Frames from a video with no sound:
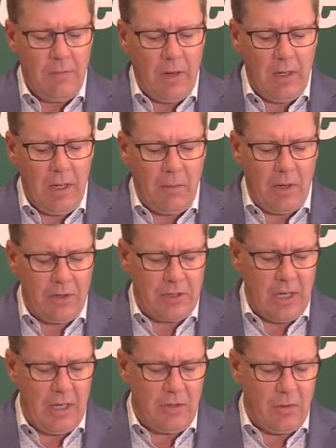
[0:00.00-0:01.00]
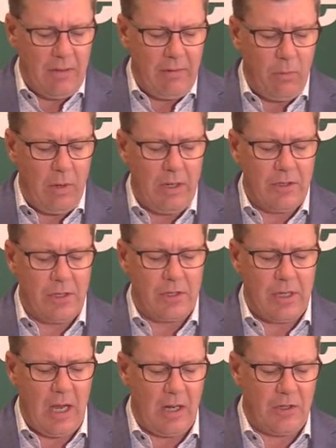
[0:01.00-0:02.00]
Finally, I want to say to everyone in
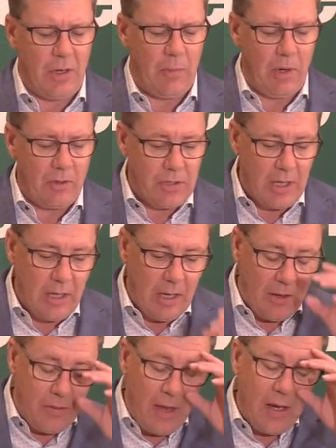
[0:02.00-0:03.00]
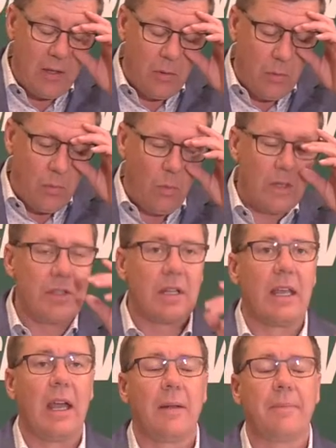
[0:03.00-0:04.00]
Saskatchewan, thank you once
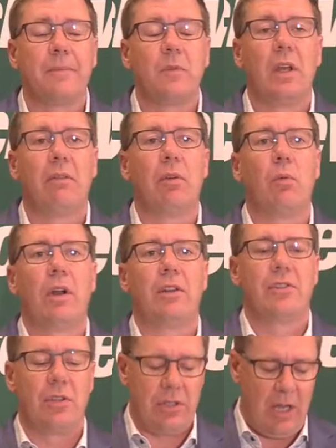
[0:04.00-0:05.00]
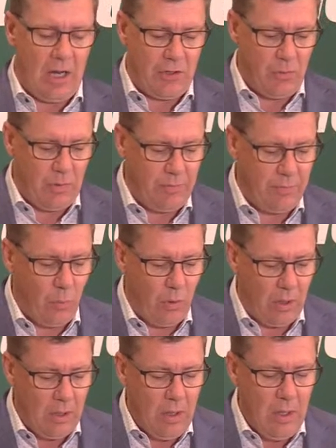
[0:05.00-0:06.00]
again to everyone in Saskatchewan
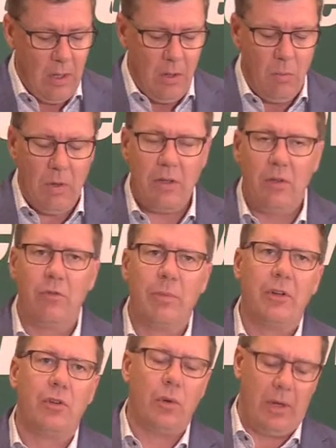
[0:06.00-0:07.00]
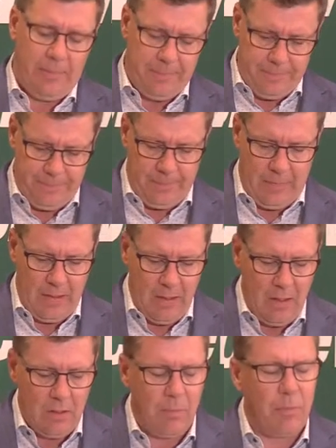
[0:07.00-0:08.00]
for what you have been doing
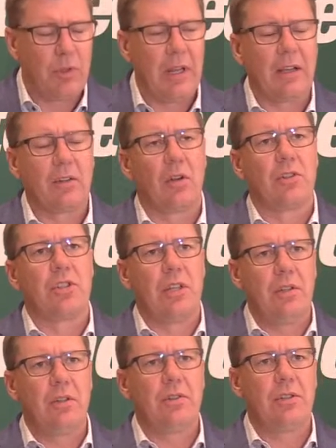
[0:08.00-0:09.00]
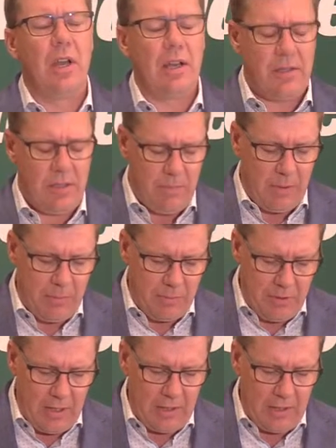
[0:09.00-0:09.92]
to protect our seniors, yes, but to